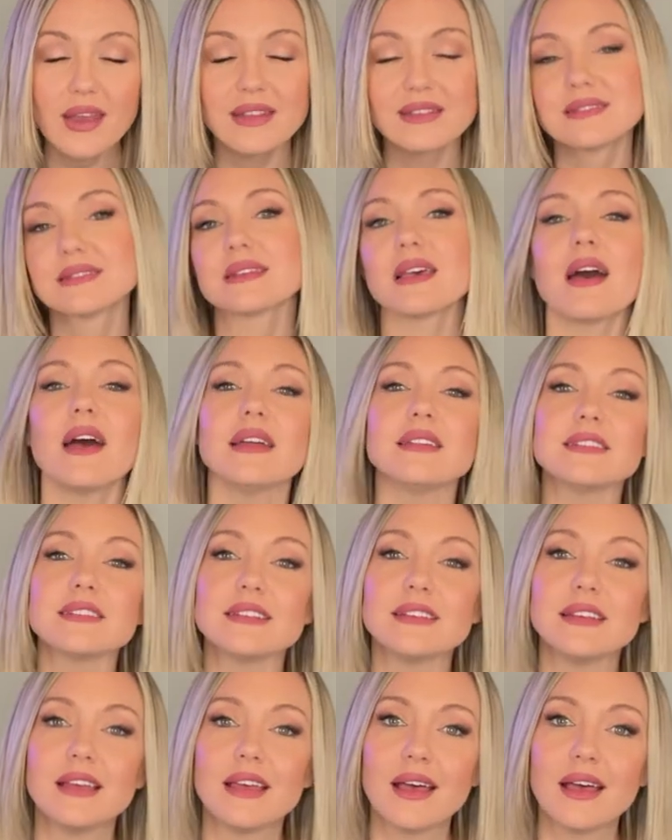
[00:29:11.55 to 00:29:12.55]
It's got
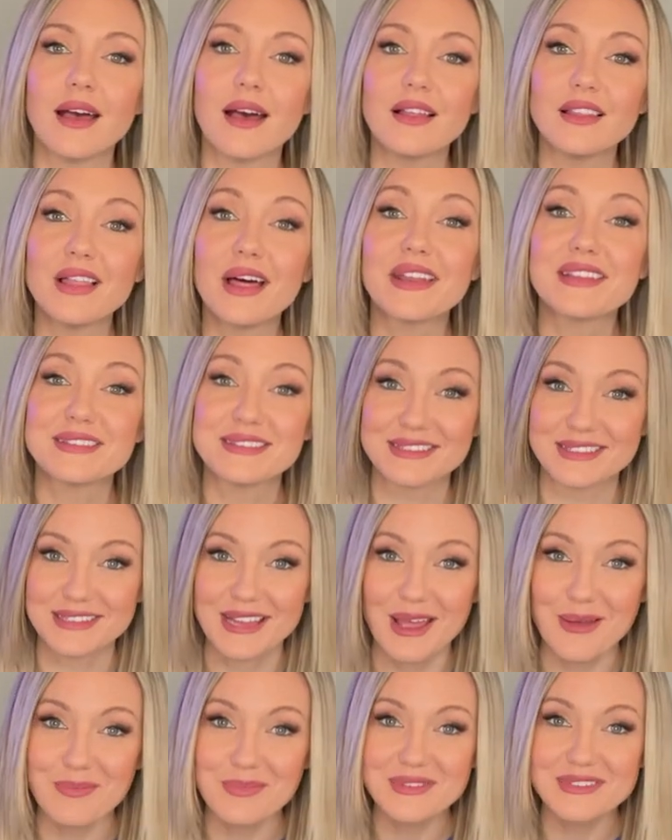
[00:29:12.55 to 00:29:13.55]
a lot of
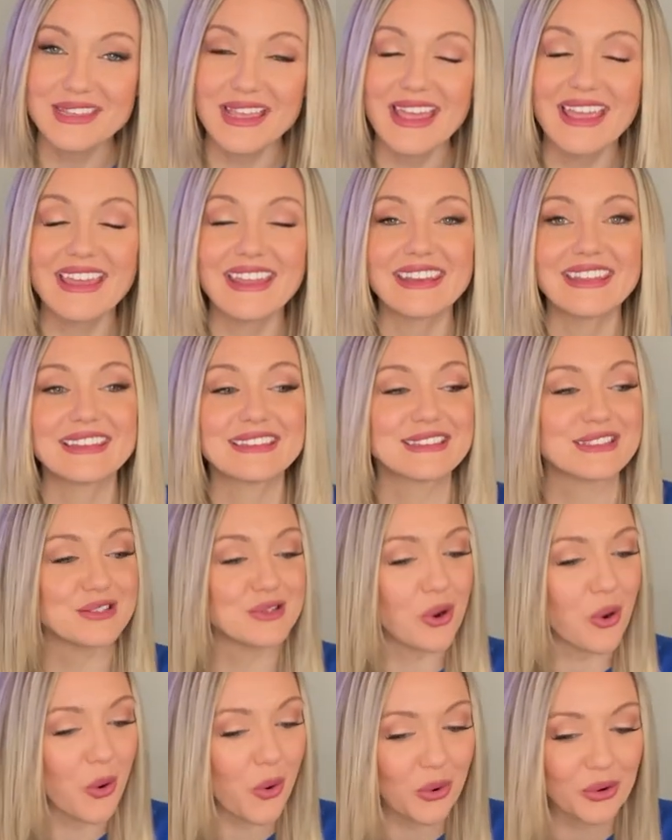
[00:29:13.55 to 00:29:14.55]
steps, and it's
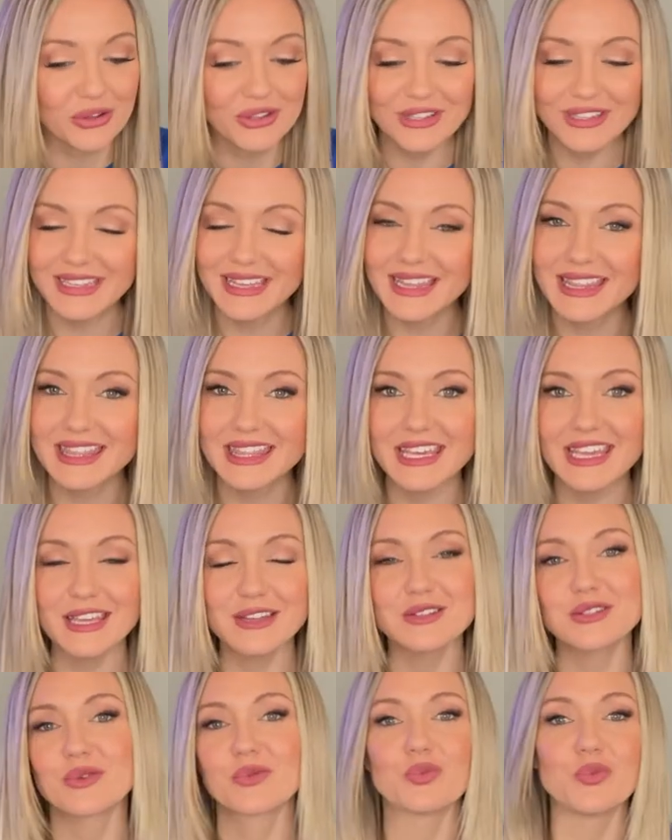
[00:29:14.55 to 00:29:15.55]
totally a thing
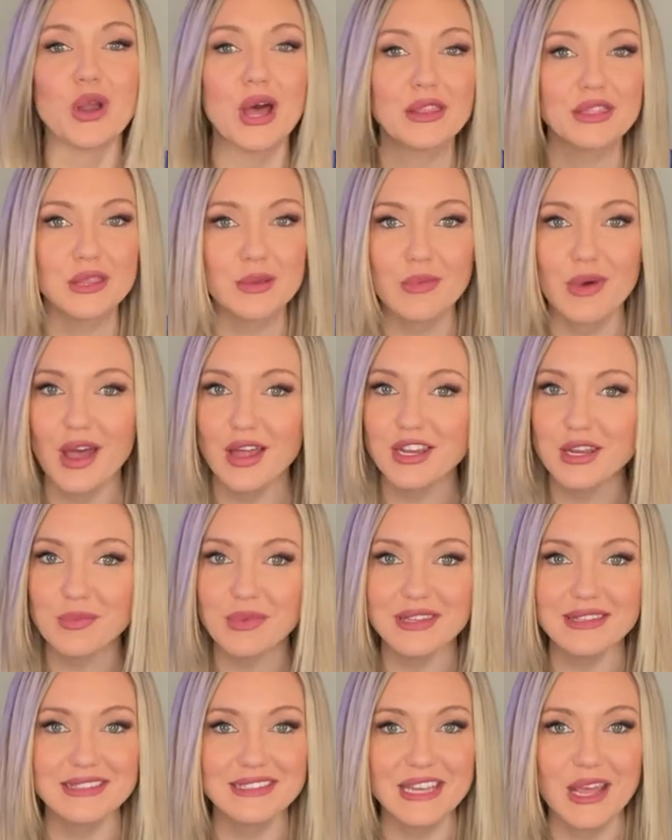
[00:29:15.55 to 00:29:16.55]
to run the
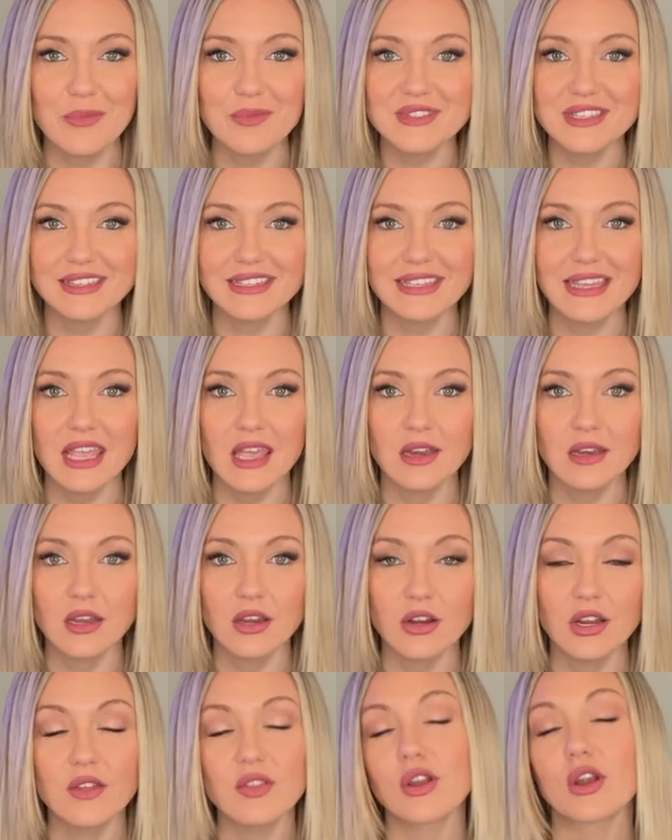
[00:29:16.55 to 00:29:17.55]
monument steps in the Canton
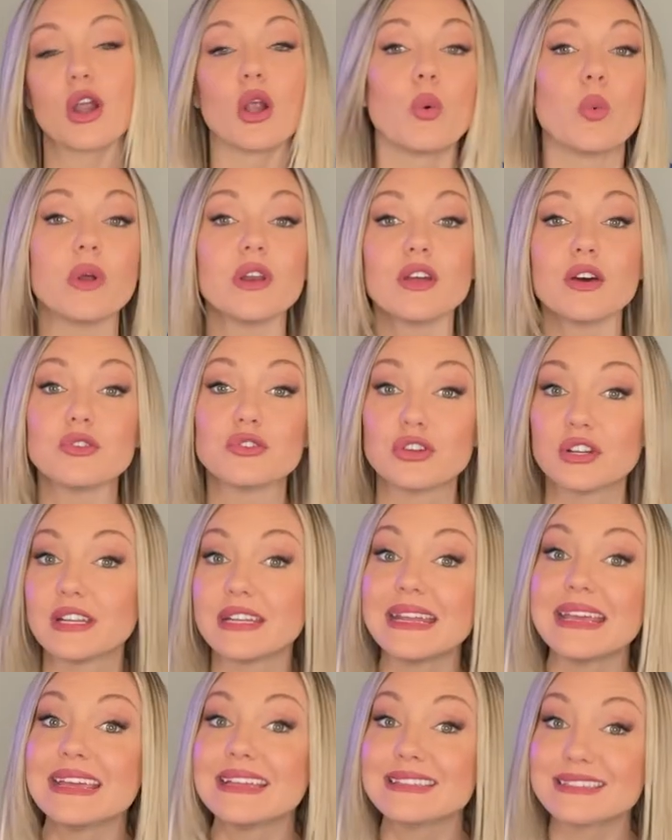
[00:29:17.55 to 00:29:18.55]
area. There are
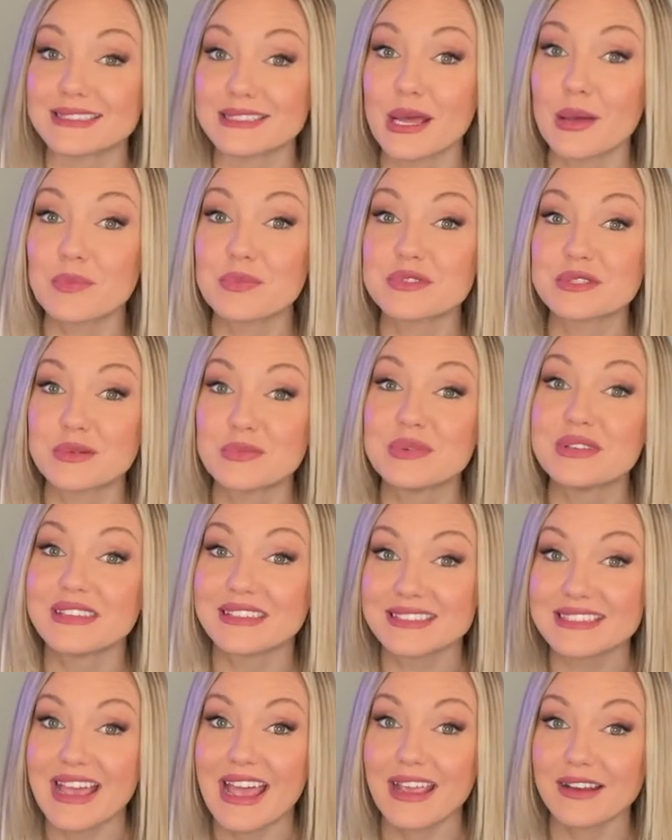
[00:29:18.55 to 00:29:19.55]
108 steps to be
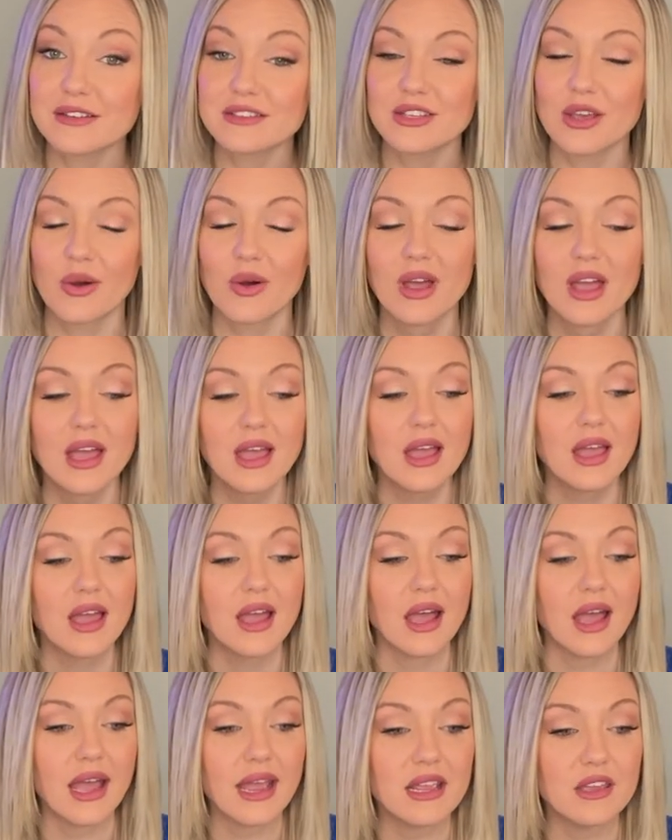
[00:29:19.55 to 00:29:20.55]
exact. So
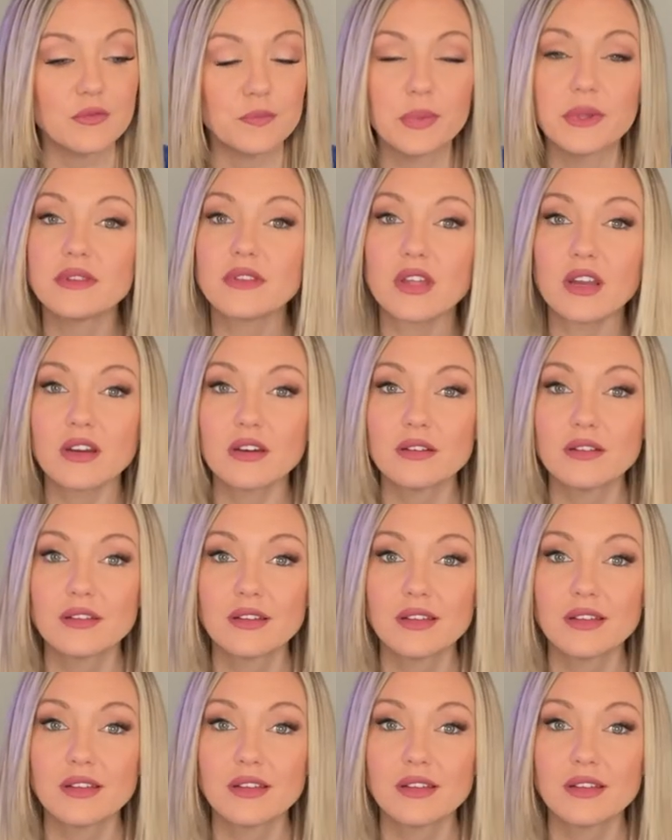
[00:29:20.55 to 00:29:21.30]
I have been there.